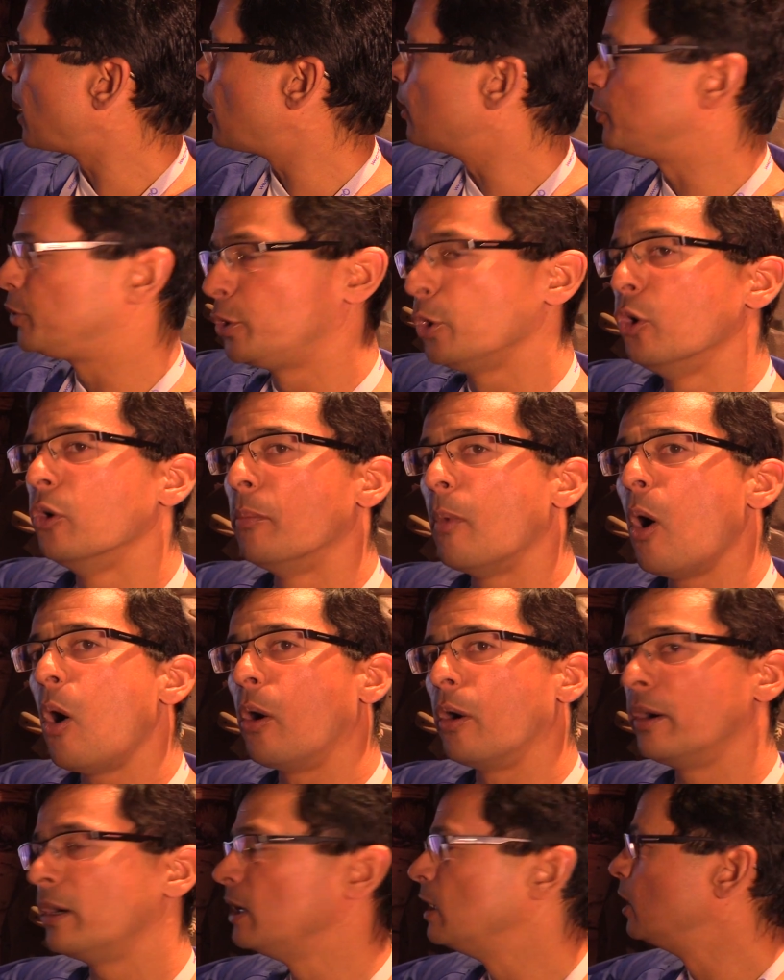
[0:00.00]
out two
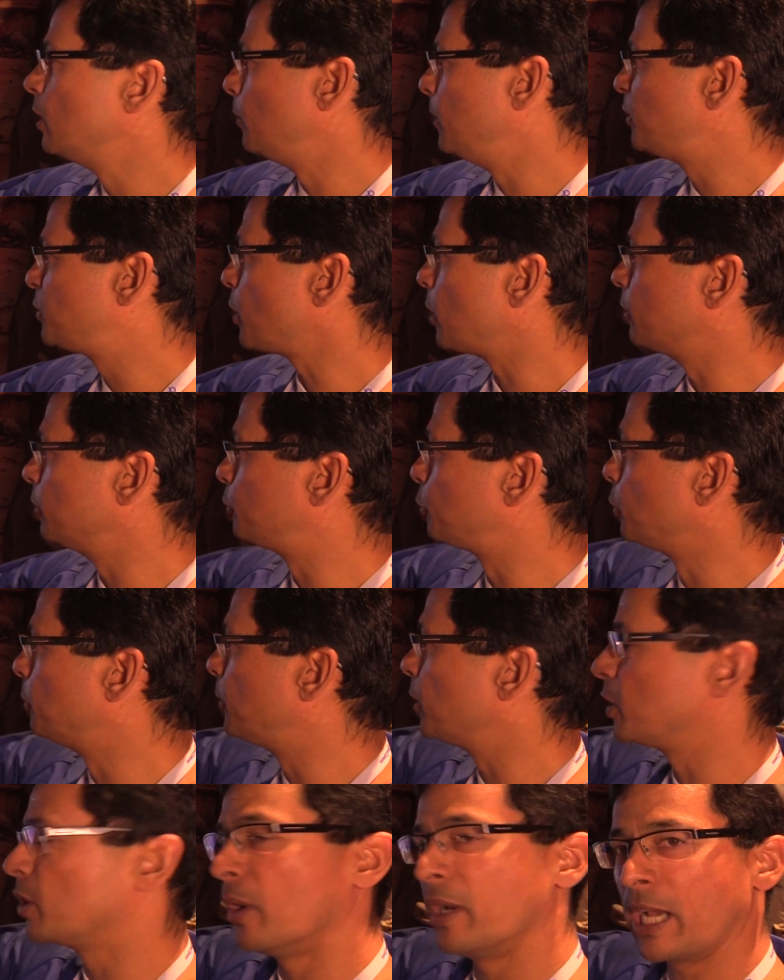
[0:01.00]
more, we saw the
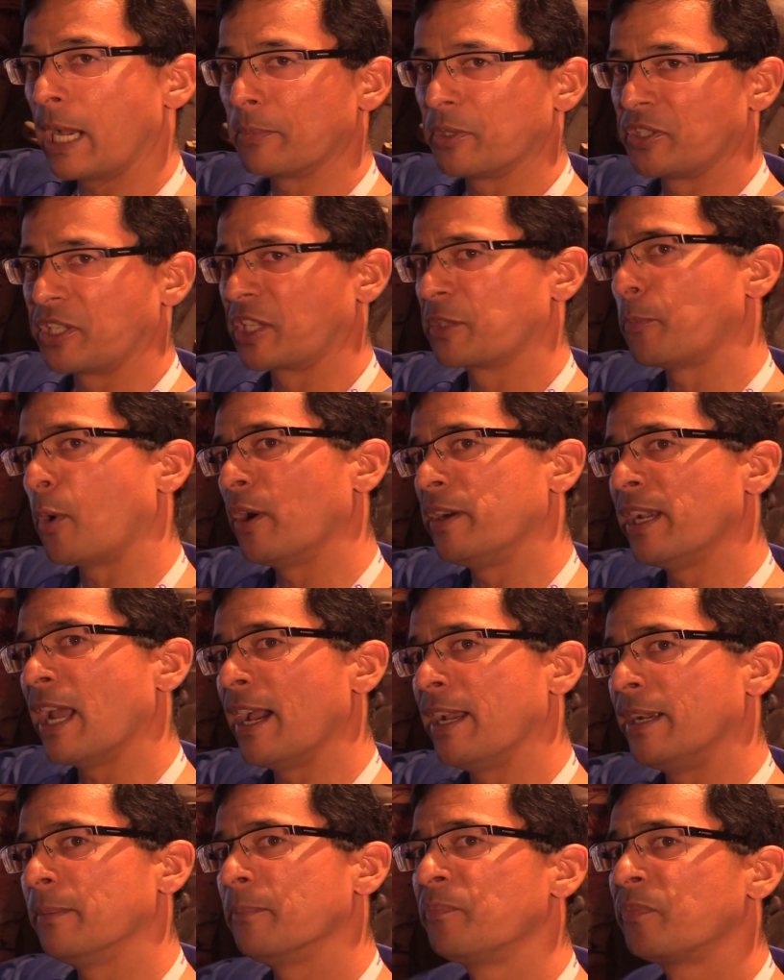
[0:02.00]
throughput going up to 6.9.
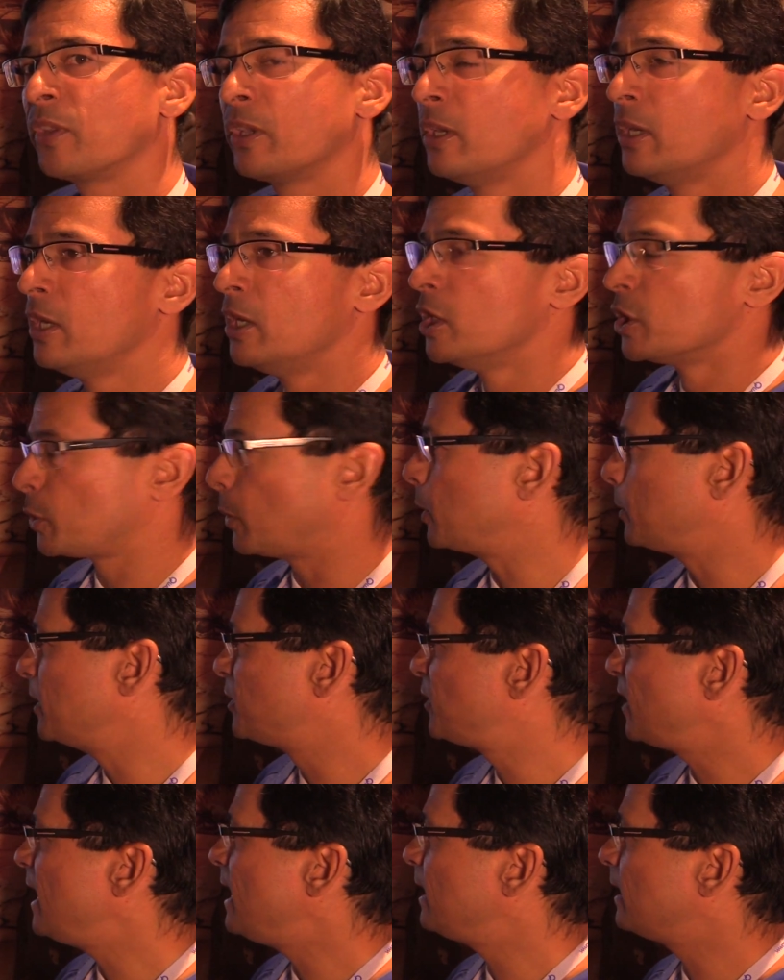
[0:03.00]
So what we're
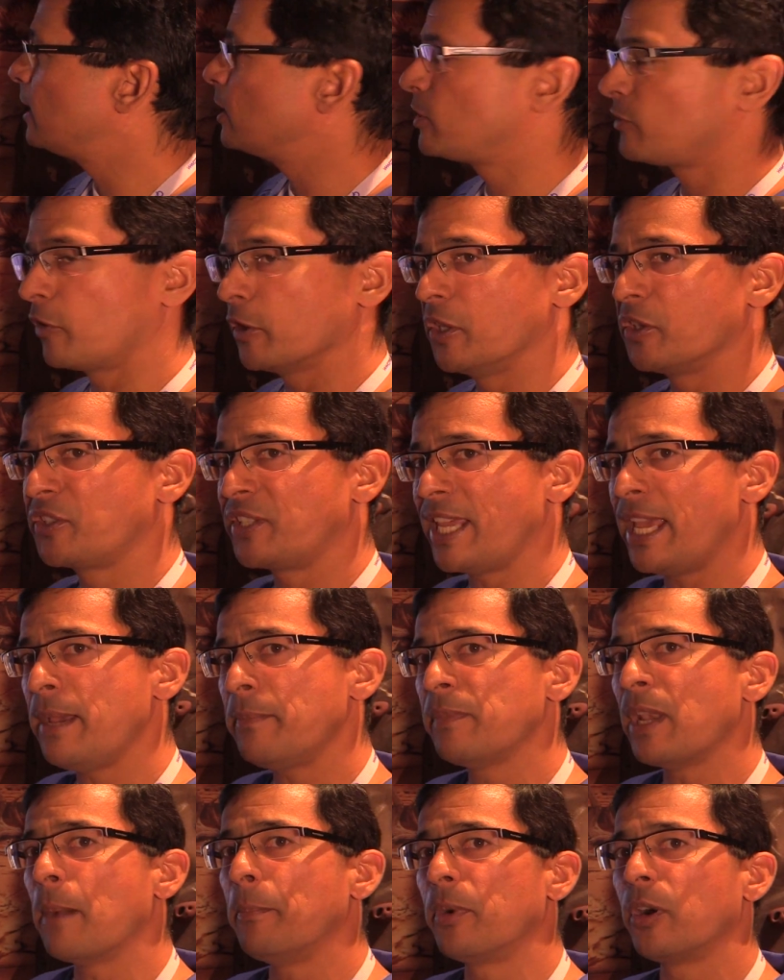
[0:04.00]
seeing is for the
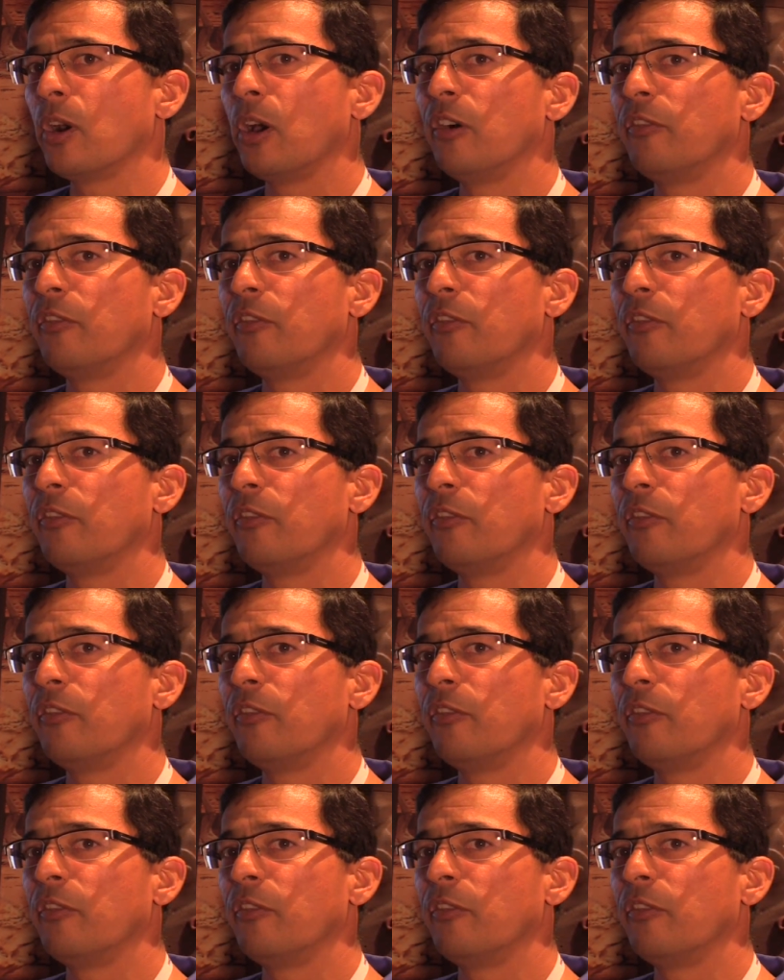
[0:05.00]
same number